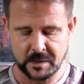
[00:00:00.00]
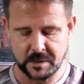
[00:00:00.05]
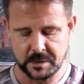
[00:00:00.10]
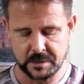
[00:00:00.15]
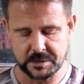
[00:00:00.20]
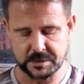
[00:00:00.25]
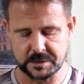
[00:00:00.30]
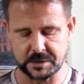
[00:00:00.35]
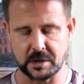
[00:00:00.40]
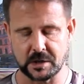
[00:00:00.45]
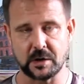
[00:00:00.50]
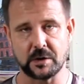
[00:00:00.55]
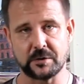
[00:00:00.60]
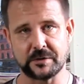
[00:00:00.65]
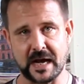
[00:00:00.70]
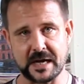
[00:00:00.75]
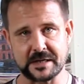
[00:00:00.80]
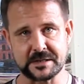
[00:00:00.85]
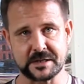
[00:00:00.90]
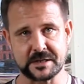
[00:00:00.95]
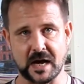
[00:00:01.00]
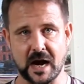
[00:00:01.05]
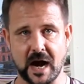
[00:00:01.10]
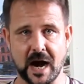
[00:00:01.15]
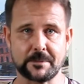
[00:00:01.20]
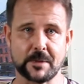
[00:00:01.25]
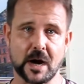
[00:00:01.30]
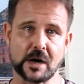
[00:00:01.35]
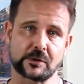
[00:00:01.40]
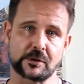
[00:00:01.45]
So that's the
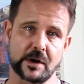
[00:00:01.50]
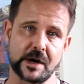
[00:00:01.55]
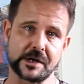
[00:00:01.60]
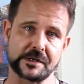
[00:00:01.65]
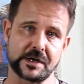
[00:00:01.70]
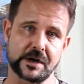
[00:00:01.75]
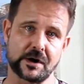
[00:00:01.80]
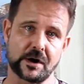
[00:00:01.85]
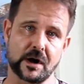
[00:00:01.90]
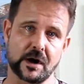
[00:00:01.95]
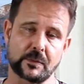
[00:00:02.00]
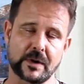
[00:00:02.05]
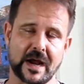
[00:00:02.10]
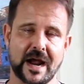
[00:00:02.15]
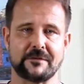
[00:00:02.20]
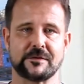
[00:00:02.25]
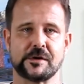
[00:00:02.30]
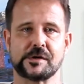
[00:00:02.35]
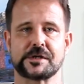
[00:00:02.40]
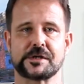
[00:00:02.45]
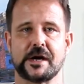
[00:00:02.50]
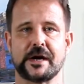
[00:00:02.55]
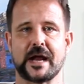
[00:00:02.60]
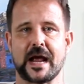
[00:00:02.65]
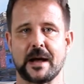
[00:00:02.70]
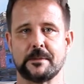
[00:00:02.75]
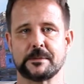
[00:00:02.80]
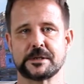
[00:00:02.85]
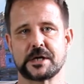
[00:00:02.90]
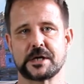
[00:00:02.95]
iMicro ITR. We have those on
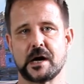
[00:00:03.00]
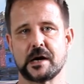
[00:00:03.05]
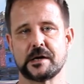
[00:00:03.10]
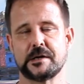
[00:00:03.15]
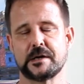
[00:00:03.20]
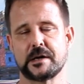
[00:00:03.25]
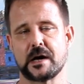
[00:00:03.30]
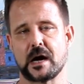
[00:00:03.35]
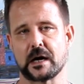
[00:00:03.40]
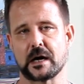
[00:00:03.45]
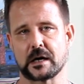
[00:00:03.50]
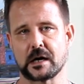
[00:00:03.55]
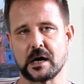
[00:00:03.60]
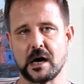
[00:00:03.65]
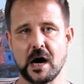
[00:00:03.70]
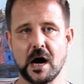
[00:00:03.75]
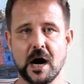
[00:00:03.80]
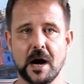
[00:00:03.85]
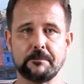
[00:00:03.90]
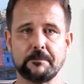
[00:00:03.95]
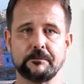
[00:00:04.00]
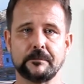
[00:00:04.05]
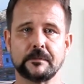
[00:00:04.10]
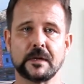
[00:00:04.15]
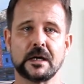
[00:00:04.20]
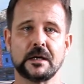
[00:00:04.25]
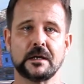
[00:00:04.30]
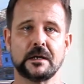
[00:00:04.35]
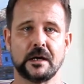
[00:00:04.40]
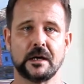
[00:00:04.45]
Amazon.com,
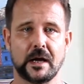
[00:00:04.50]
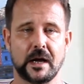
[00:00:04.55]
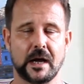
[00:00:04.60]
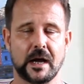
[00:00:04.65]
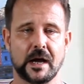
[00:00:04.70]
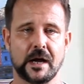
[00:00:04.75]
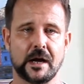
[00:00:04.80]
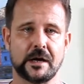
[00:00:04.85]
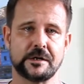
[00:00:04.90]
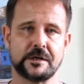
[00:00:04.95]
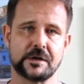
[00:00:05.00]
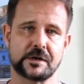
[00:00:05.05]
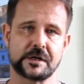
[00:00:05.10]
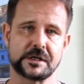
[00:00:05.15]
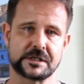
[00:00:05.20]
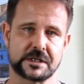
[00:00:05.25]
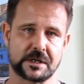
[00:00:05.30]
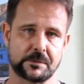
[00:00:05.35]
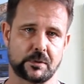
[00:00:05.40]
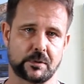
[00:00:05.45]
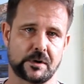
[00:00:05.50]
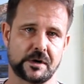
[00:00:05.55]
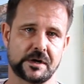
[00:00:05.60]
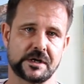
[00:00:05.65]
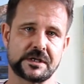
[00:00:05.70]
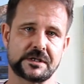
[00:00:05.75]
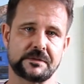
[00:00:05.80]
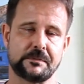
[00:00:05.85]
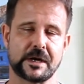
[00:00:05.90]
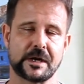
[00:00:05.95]
and you can support
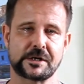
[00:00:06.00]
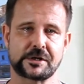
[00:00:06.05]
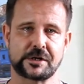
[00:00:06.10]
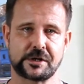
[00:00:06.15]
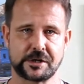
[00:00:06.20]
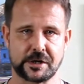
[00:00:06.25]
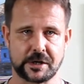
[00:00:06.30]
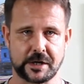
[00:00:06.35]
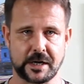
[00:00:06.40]
us. Make sure you're